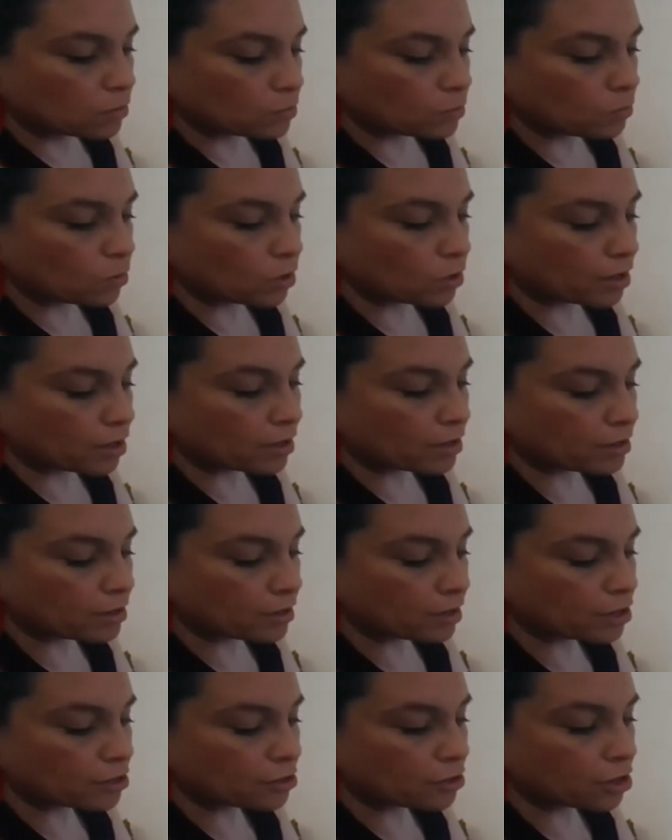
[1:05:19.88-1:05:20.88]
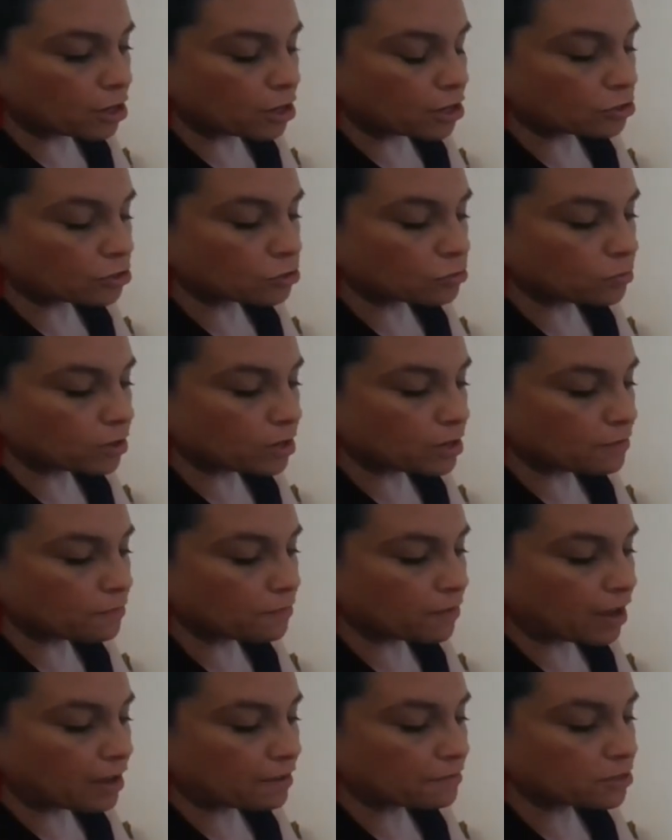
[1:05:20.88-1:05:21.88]

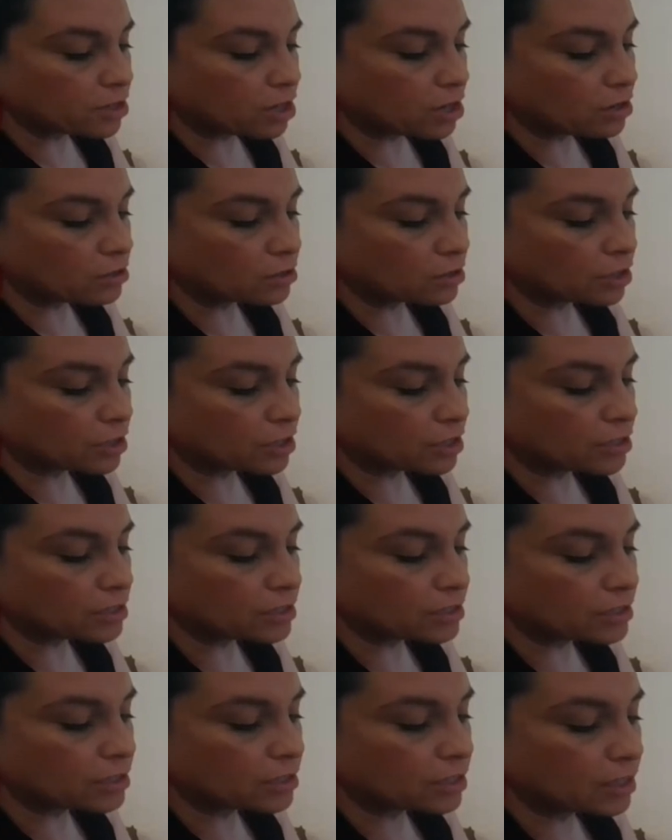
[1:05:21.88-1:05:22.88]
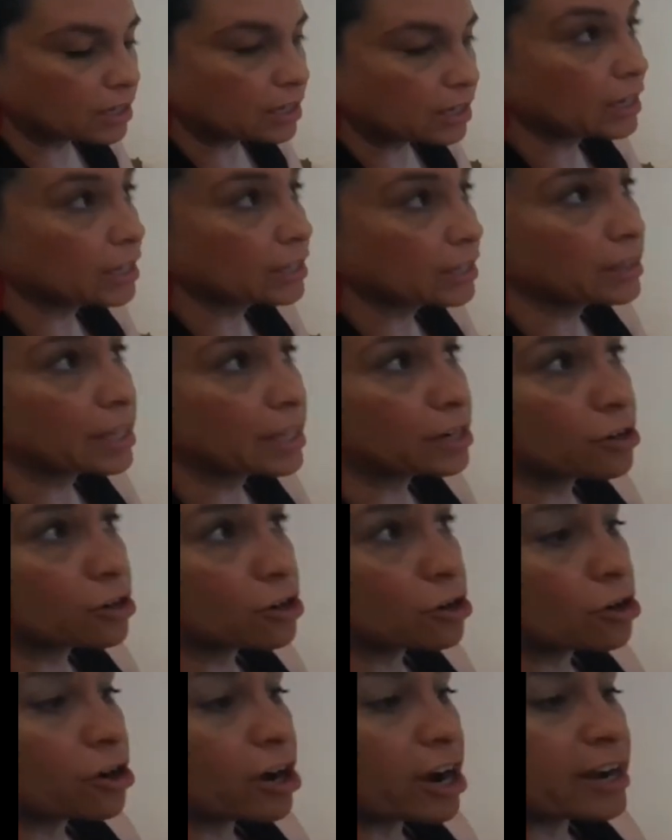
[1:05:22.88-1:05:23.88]
$125 in
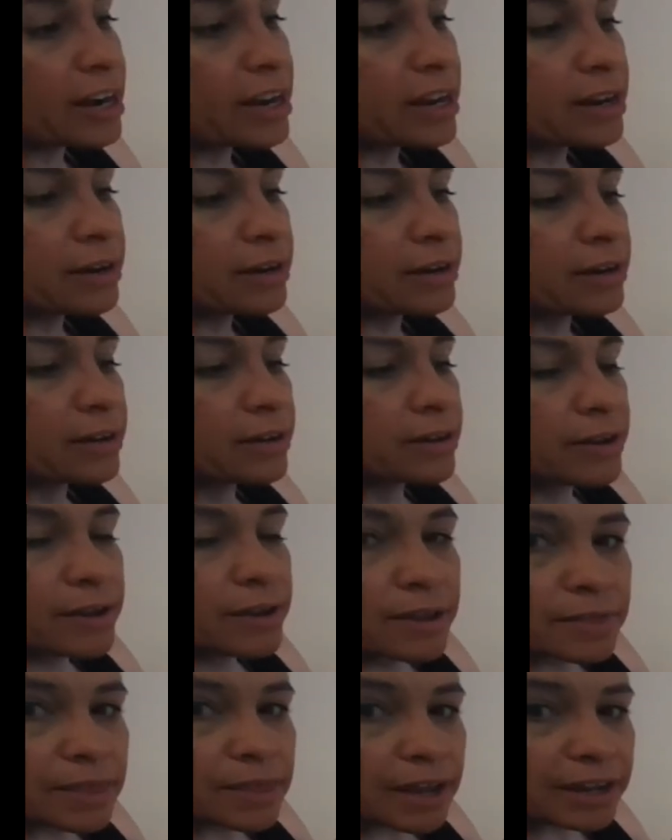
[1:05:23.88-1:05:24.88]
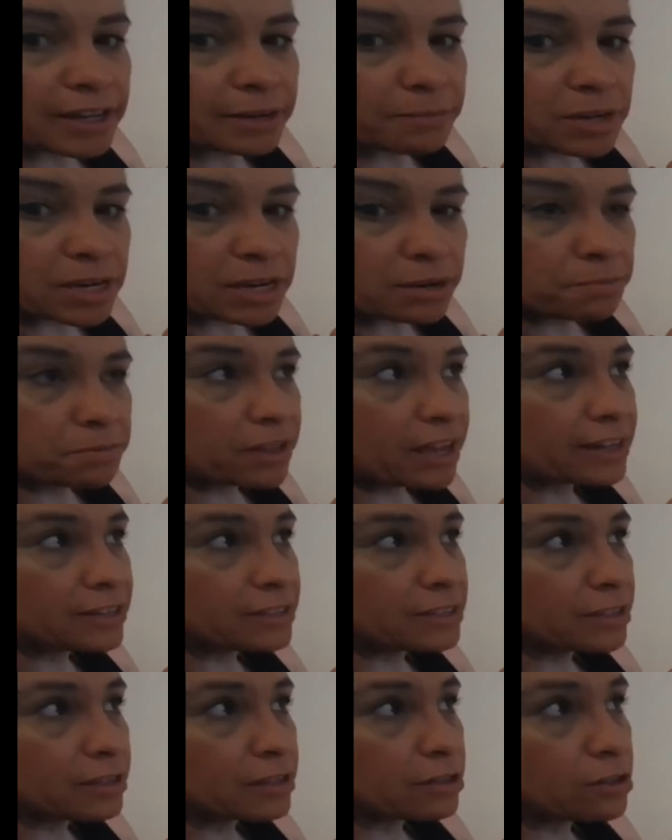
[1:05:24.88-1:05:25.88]
lender credit that can be
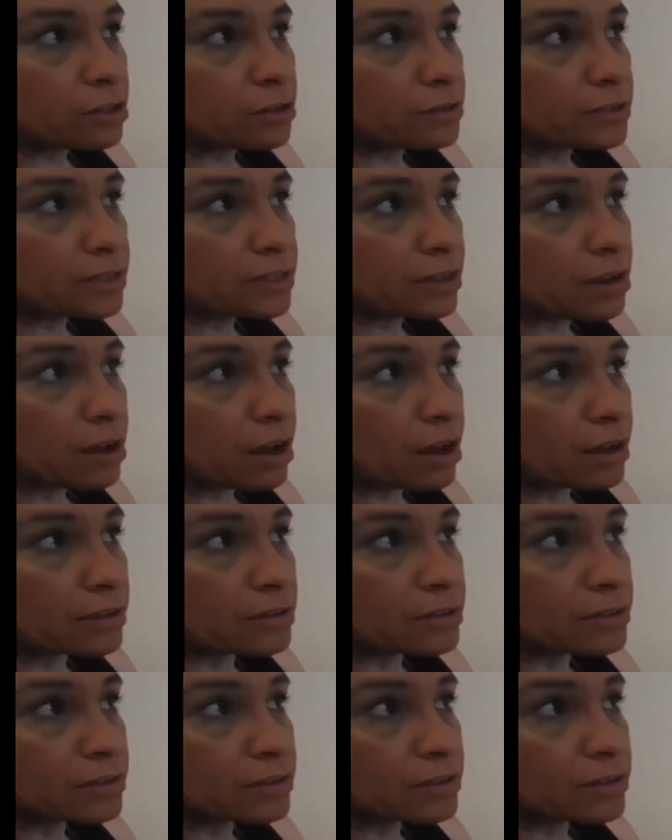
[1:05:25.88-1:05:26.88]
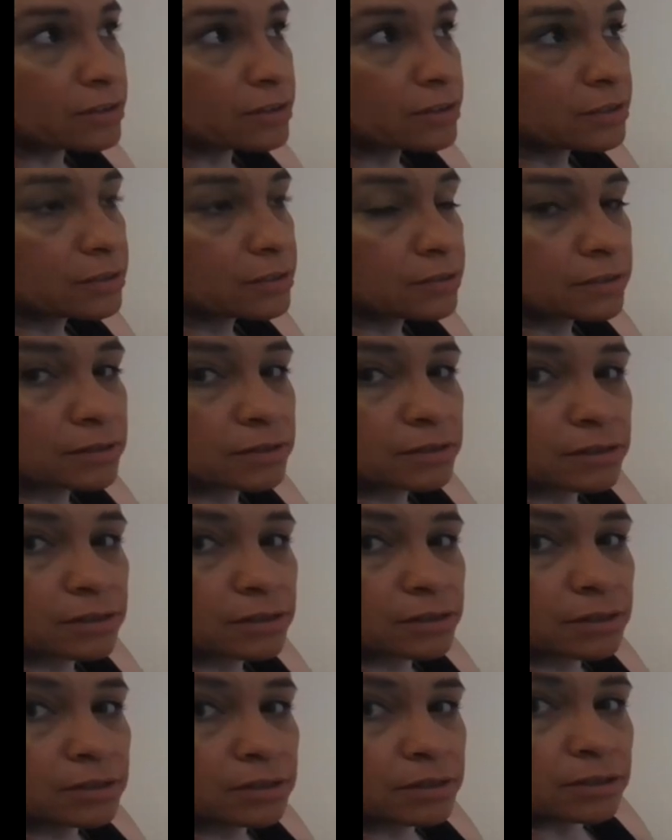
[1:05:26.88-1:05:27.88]
applied to the closing costs.
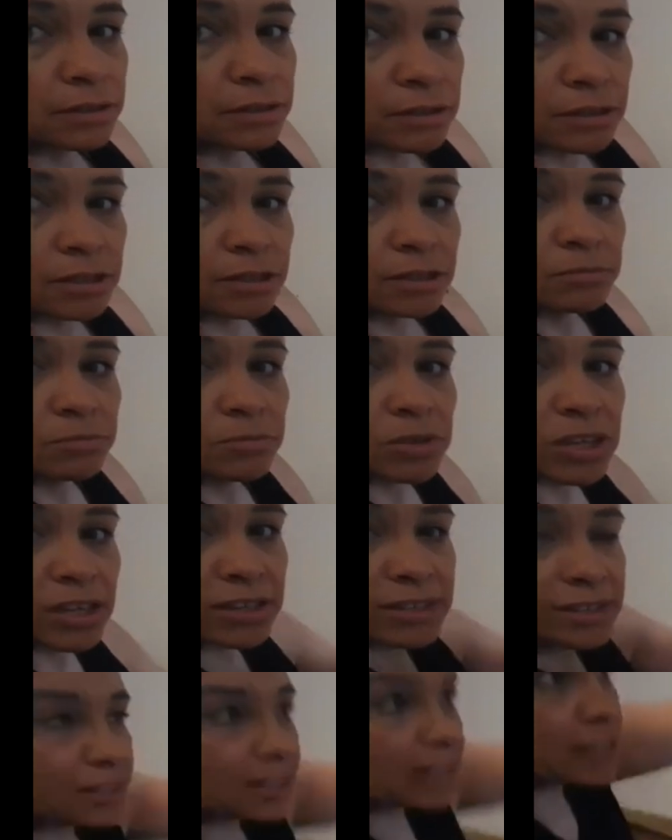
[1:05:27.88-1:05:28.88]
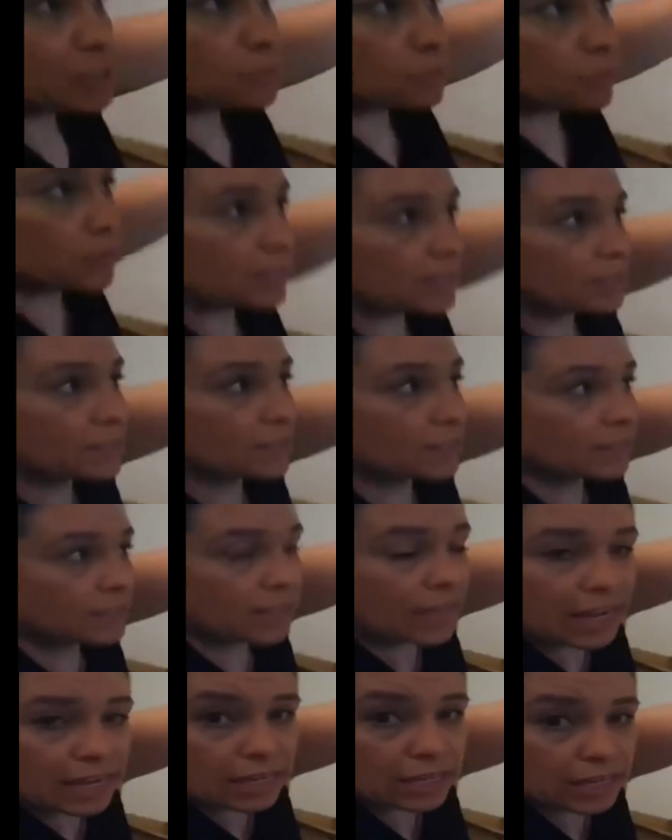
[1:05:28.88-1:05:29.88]
Because that's what this is
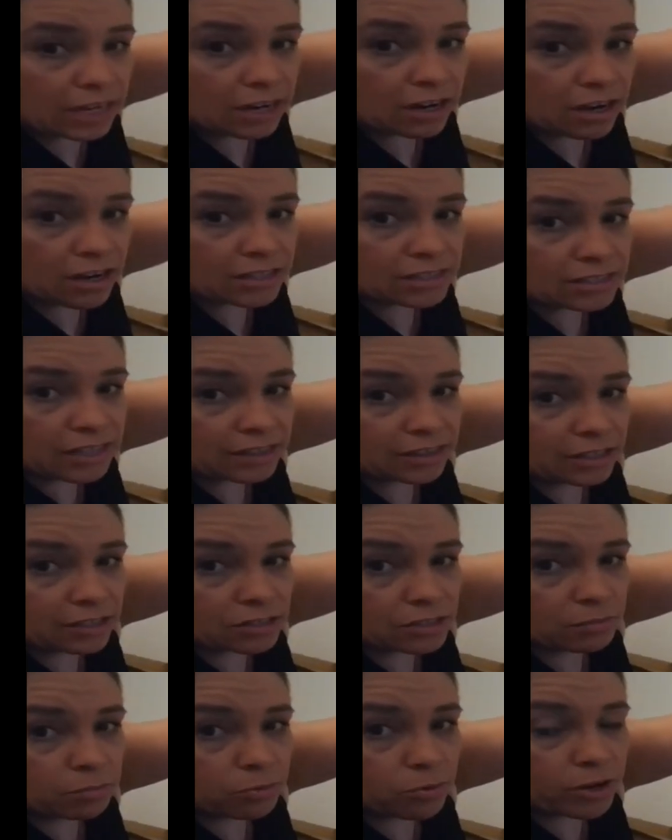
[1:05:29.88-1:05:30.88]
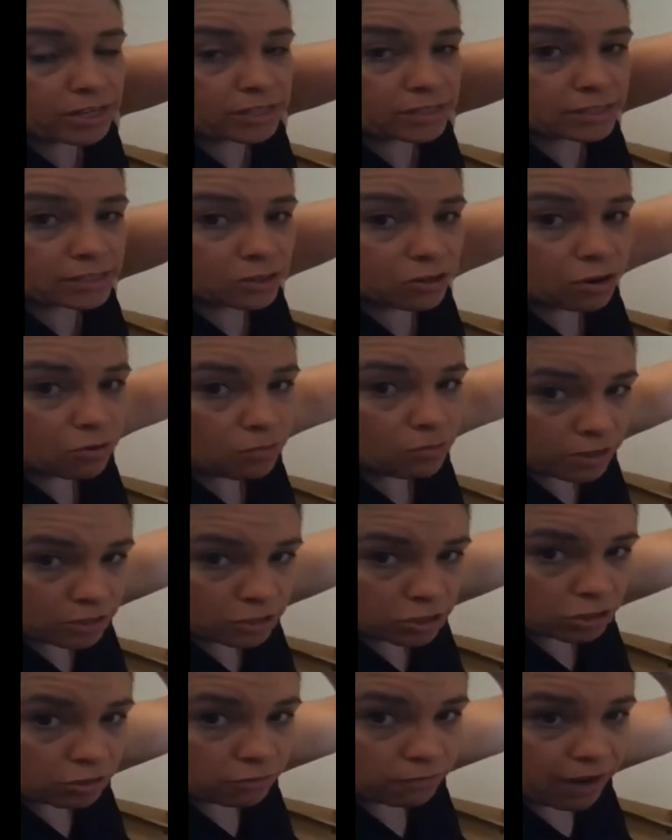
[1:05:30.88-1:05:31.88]
saying here, is that there's a
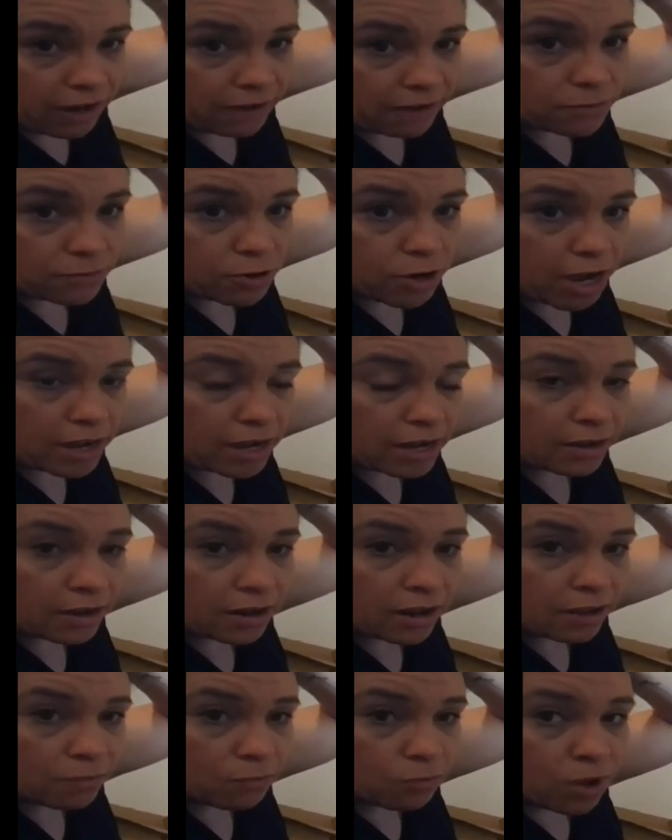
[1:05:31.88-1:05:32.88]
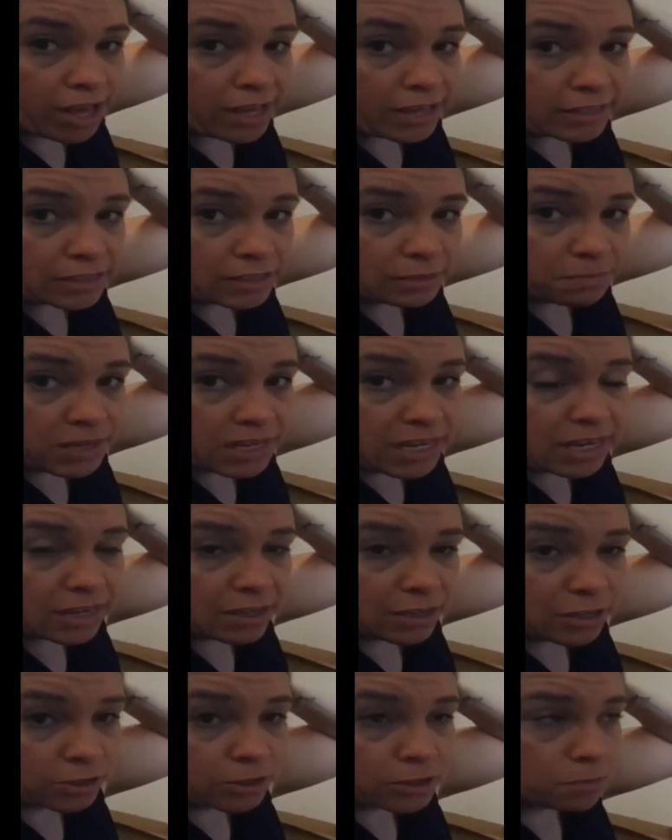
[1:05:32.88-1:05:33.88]
0.0125 credit of
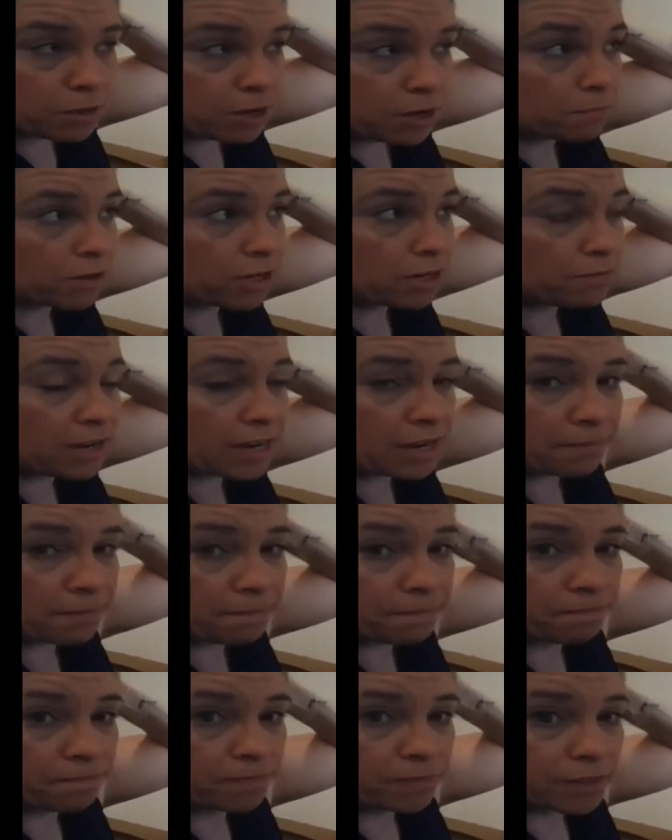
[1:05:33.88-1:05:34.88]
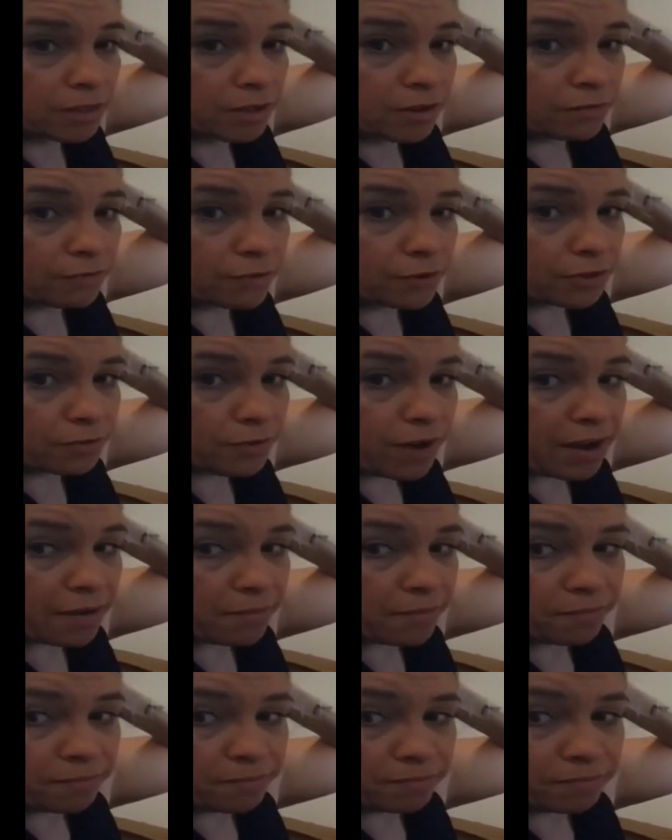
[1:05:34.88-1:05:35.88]
YSP, yield spread premium, for the rate.